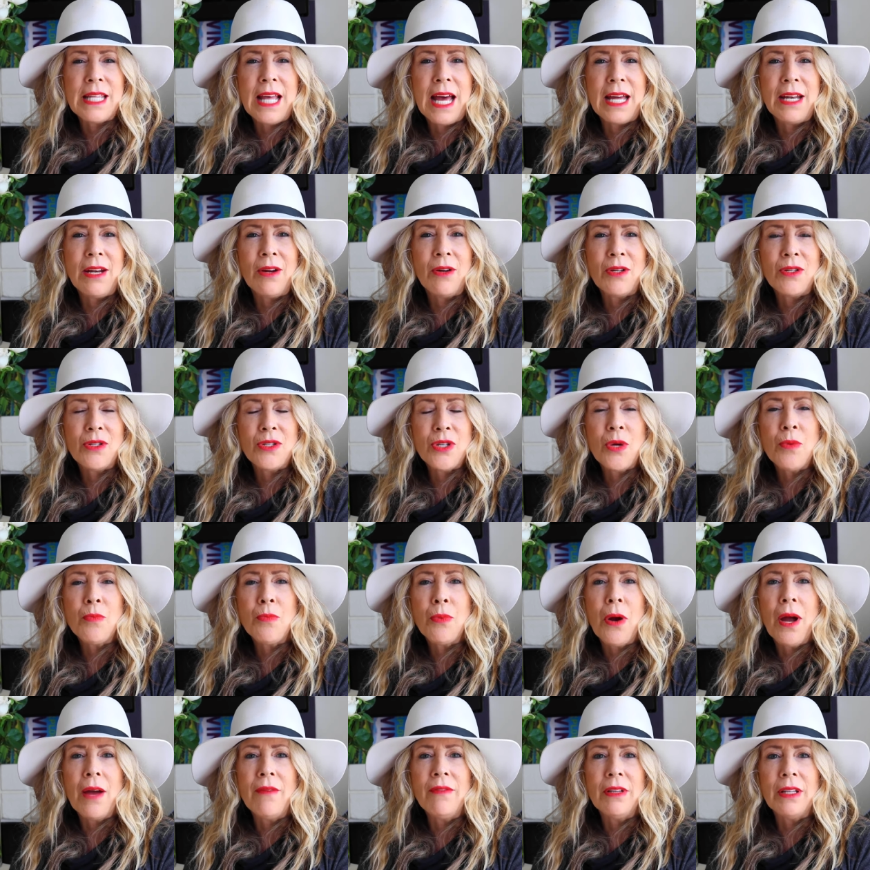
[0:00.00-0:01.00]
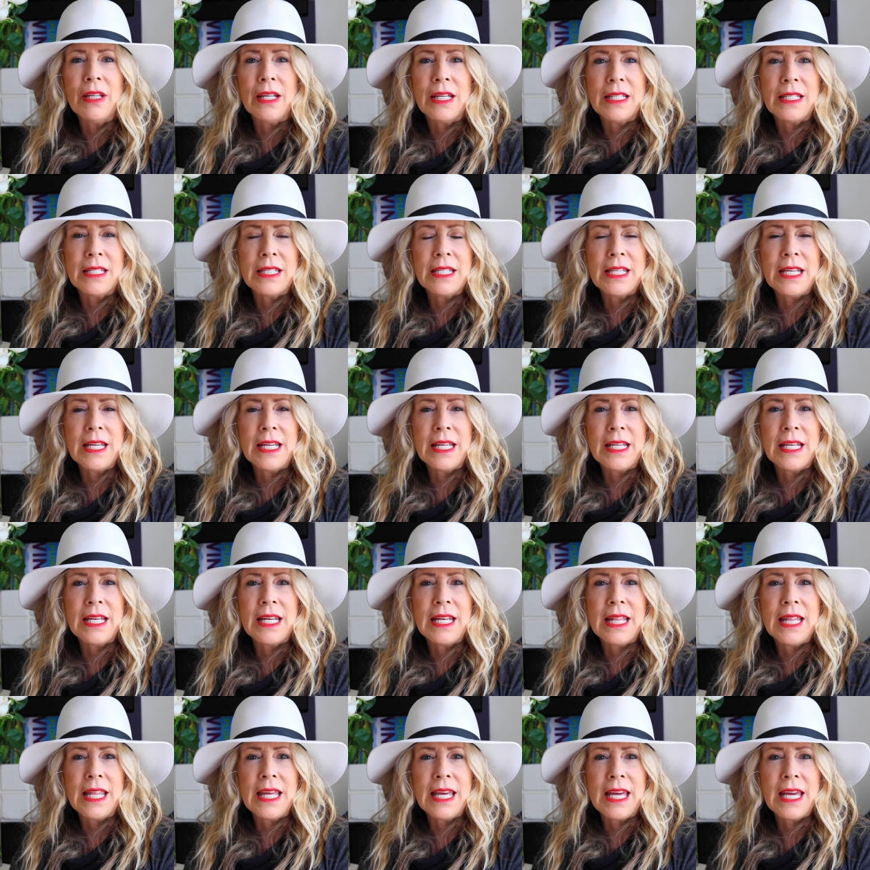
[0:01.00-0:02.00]
that are so prevalent
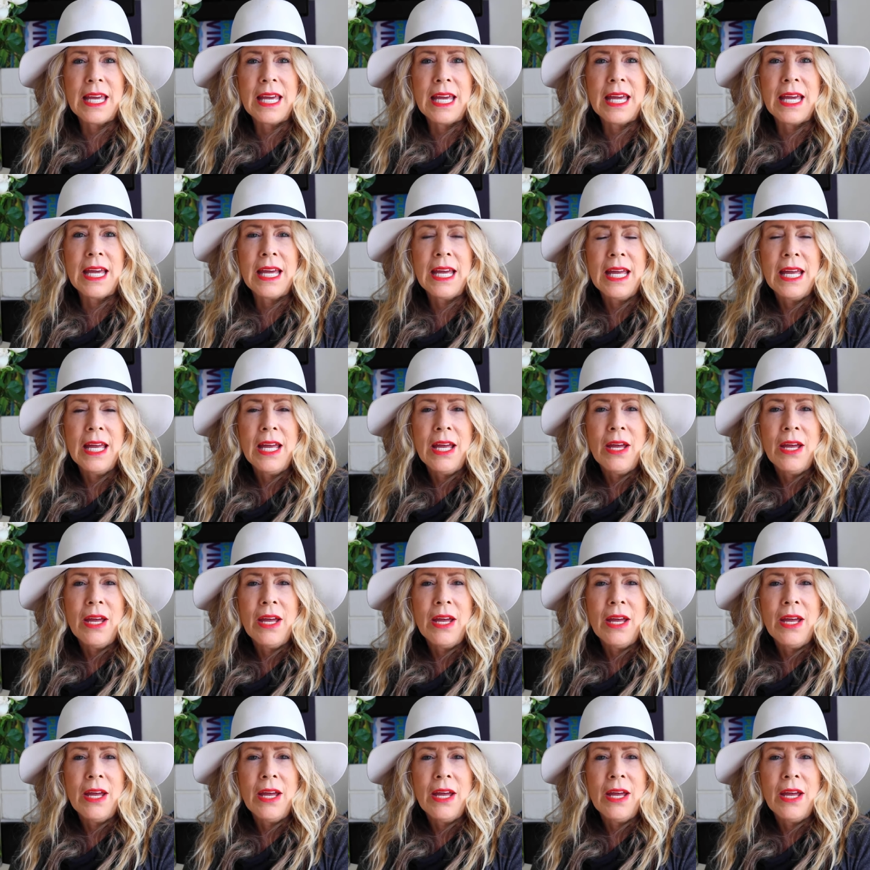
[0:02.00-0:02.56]
in the